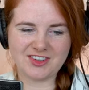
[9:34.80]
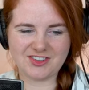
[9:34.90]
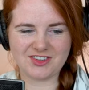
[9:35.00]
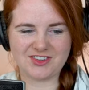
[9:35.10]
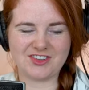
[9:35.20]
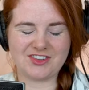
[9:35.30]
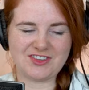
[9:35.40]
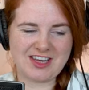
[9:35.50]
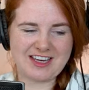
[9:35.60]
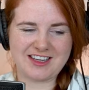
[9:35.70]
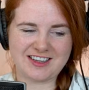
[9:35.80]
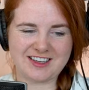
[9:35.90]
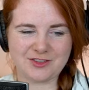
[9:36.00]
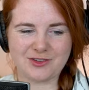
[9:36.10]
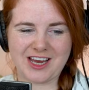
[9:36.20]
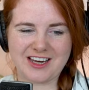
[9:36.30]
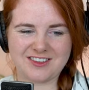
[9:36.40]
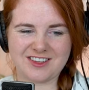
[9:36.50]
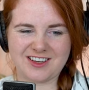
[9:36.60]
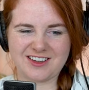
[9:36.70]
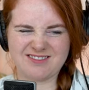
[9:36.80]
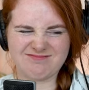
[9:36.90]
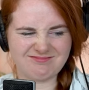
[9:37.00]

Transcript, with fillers: it's just saying like it's okay to take,